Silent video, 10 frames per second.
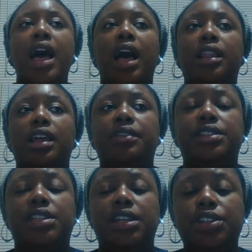A lot of the
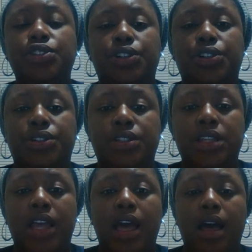teachers
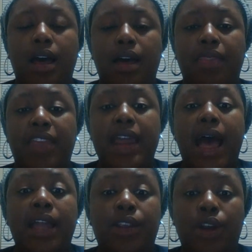that
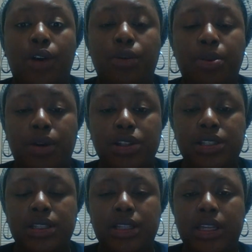I know
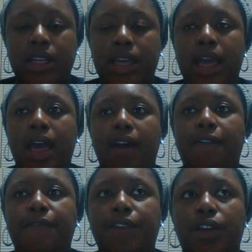personally
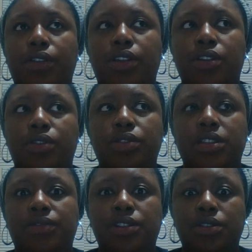fear the use
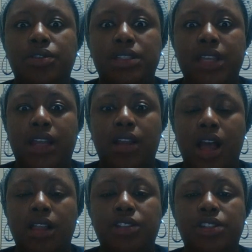of t- using
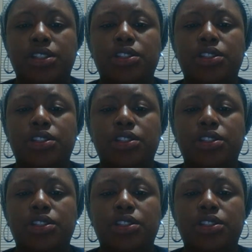technology.